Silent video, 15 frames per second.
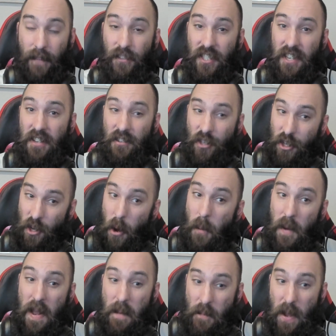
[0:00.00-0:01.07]
I've seen
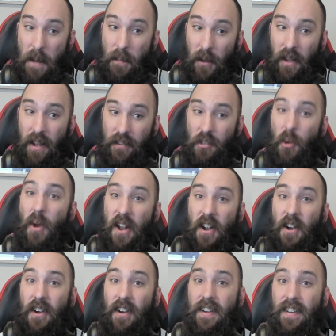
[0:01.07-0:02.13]
so many people on
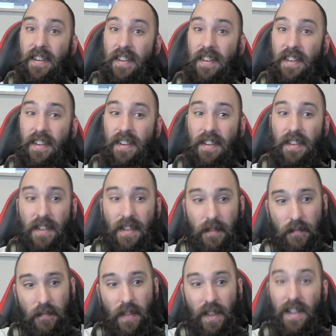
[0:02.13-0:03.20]
Twitter.
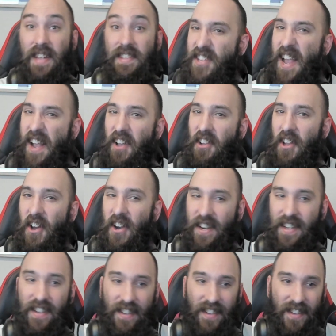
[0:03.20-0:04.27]
Let's take a
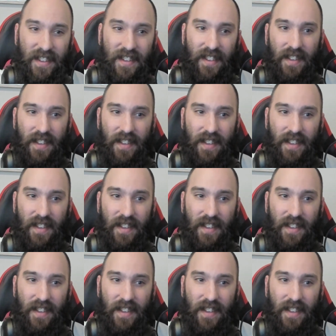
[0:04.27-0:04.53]
look.